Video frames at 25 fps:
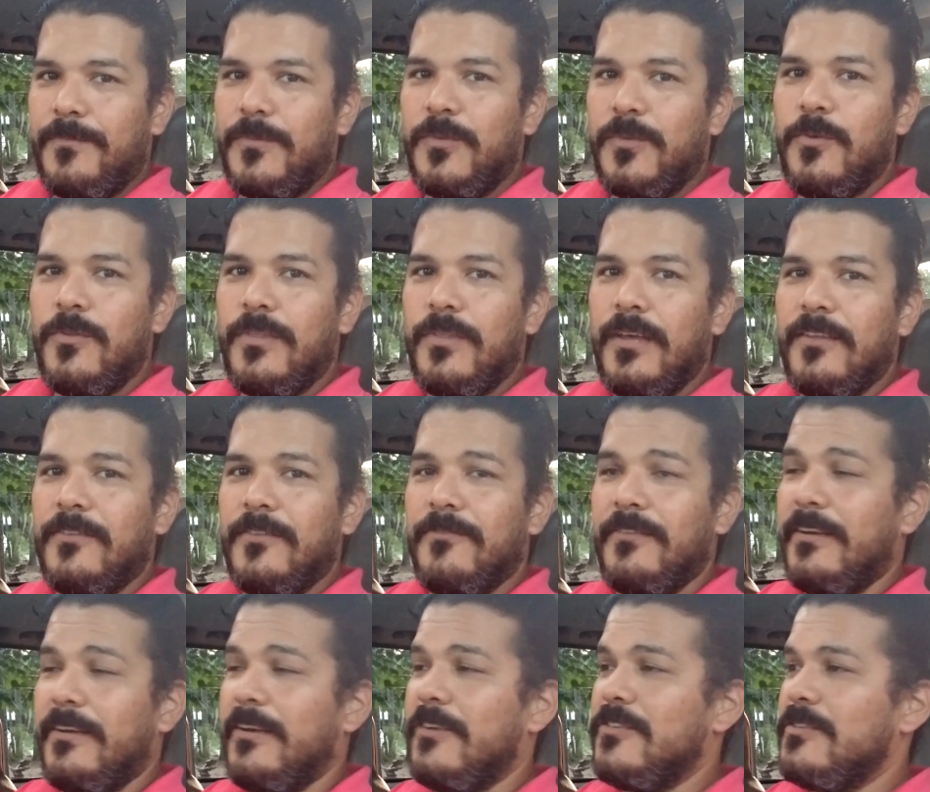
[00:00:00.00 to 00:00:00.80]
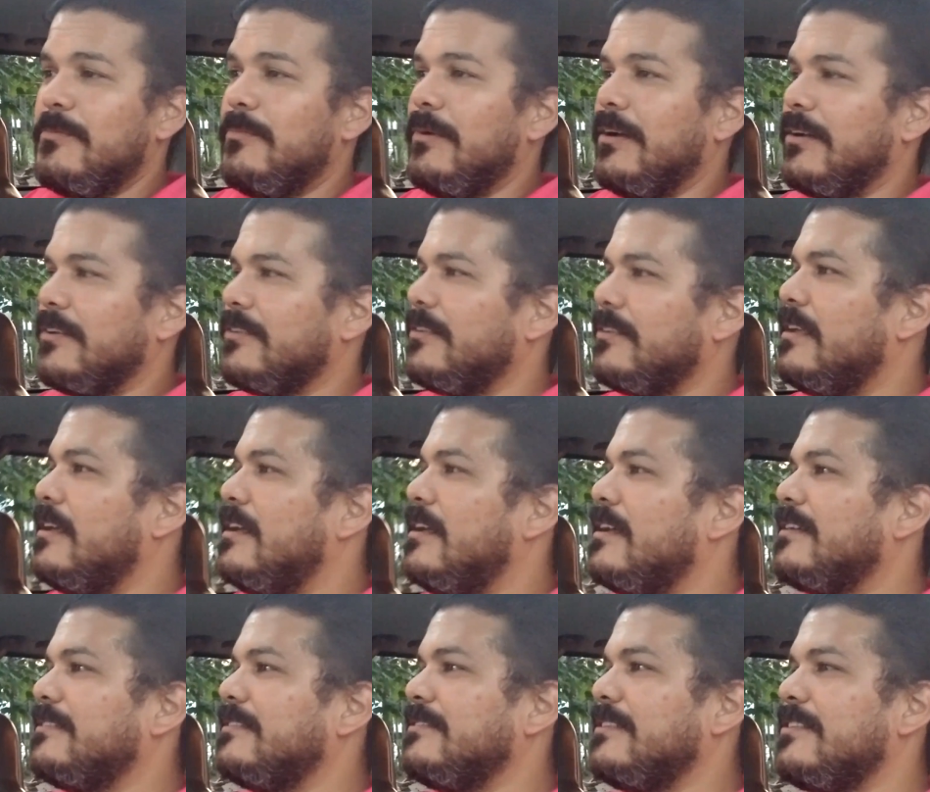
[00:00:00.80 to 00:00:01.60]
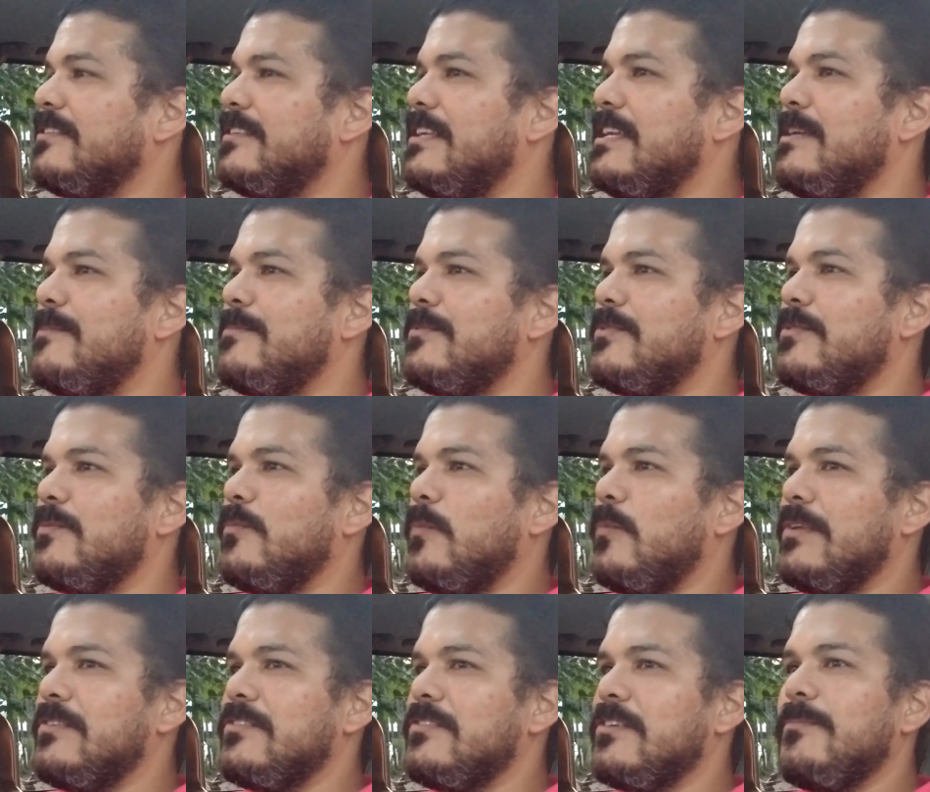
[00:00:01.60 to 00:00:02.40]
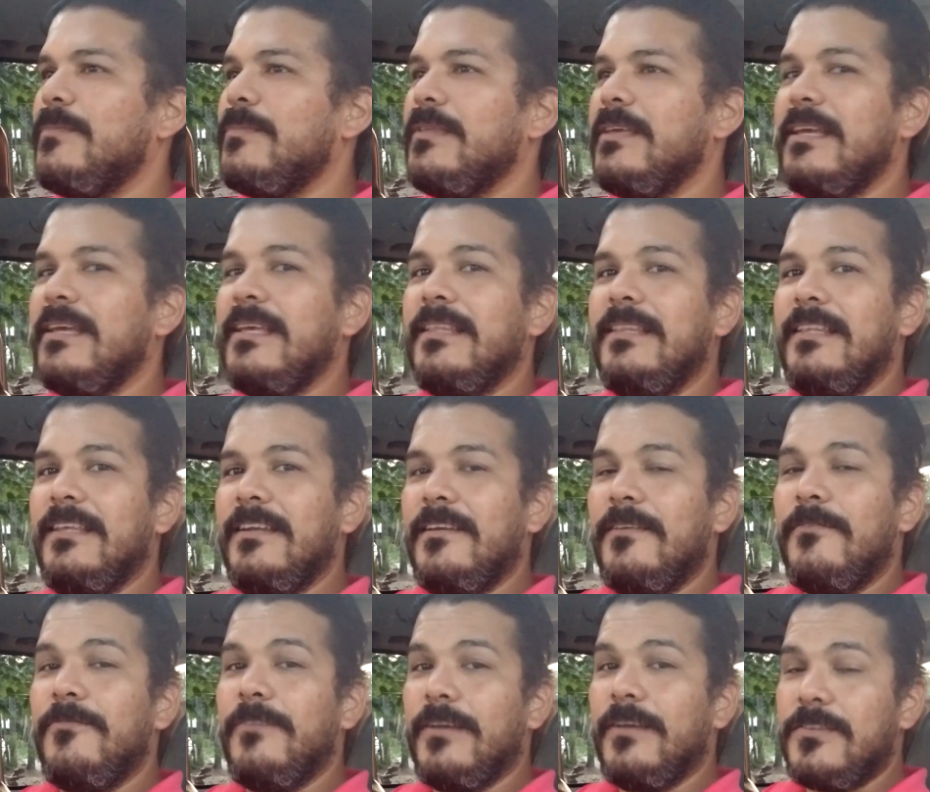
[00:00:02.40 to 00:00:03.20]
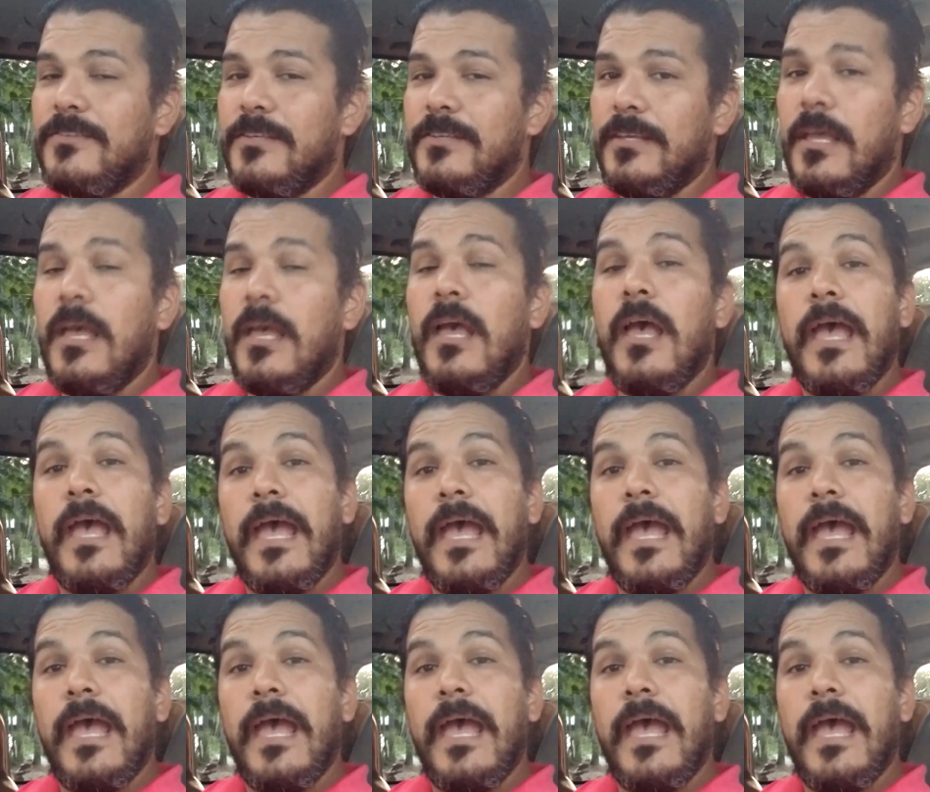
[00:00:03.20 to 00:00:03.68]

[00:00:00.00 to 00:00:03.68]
$2,500 bucks, because it seems when something needed fixing,